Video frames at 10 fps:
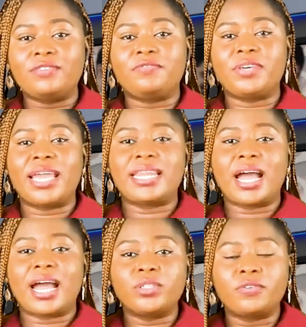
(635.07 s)
in
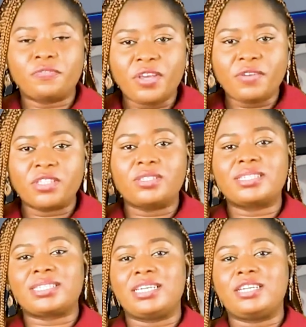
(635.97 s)
Vienna on the 5th to
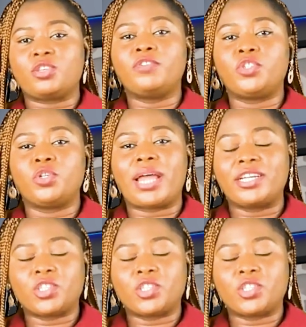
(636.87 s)
6th of July